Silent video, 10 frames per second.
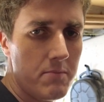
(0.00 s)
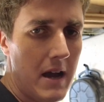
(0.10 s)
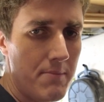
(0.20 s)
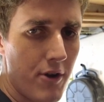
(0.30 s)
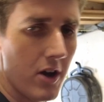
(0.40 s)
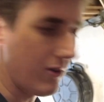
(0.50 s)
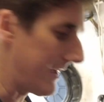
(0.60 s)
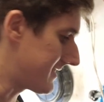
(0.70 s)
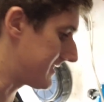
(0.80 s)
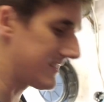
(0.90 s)
my
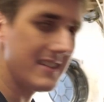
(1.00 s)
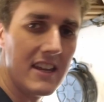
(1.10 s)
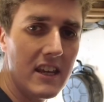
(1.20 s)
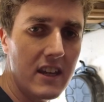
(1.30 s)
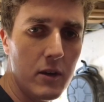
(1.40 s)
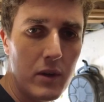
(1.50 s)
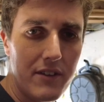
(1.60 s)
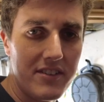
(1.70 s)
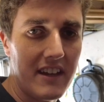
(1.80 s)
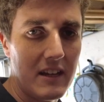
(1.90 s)
progress, you will
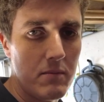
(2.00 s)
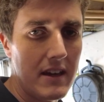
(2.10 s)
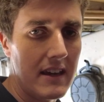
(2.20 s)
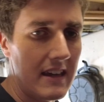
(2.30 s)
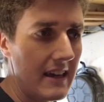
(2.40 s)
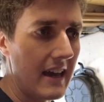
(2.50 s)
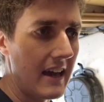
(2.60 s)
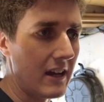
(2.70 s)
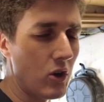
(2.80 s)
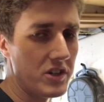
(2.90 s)
have seen me
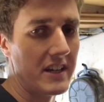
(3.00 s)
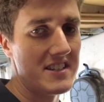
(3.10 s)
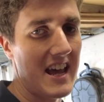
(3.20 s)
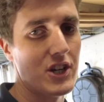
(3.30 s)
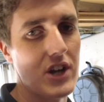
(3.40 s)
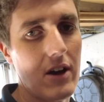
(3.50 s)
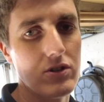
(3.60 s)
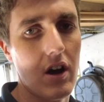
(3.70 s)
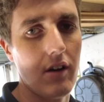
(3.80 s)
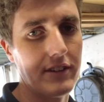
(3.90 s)
cutting a section out
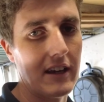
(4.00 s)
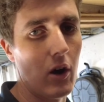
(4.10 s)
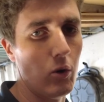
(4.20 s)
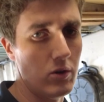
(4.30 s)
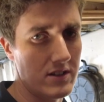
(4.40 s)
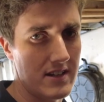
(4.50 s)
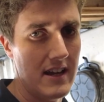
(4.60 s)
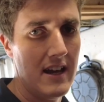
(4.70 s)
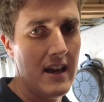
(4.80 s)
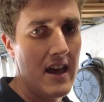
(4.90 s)
of the old
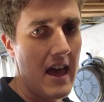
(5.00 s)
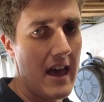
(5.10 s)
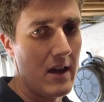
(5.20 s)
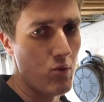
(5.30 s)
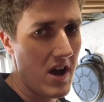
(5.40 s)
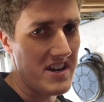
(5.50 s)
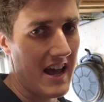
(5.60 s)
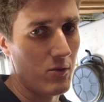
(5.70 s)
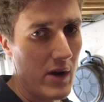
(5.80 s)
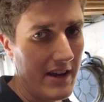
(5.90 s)

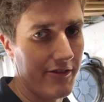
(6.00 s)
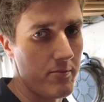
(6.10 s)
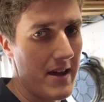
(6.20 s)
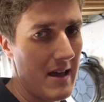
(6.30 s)
right-hand wing from my